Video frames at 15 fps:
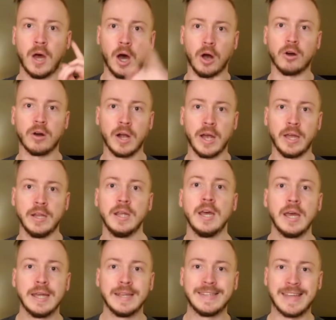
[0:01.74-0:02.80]
All right,
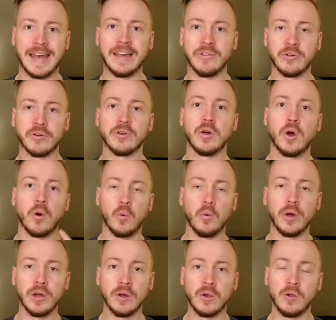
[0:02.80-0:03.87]
Taylor,
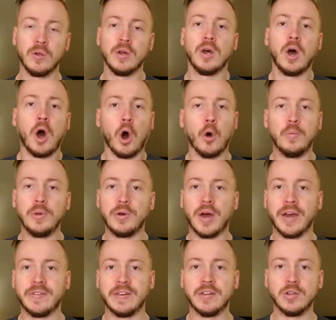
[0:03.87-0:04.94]
Will, hope you
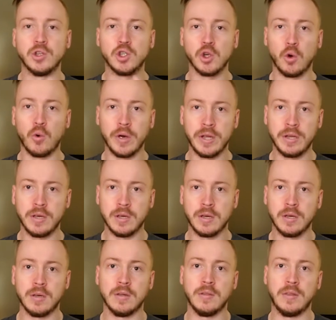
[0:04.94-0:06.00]
guys enjoyed
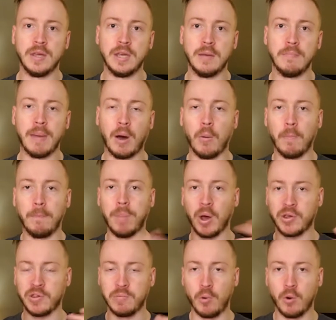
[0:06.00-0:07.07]
the Mount
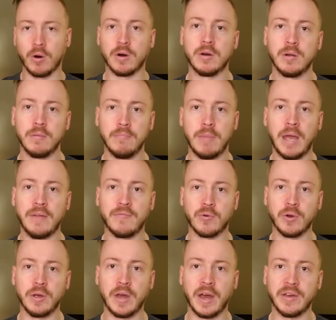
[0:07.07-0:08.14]
Busmore made
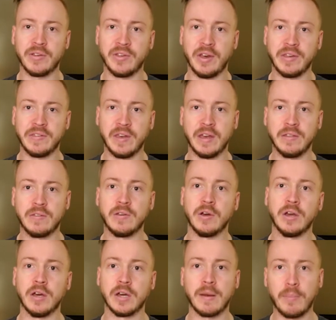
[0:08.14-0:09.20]
for you guys last night. Took
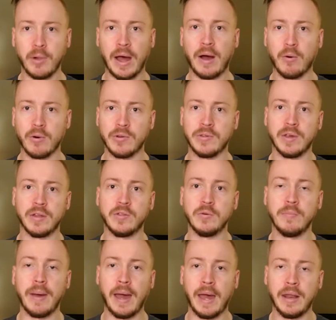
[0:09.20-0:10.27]
a couple hours, not too
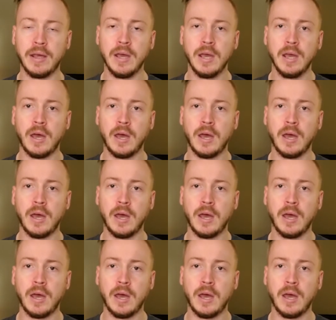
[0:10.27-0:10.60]
bad.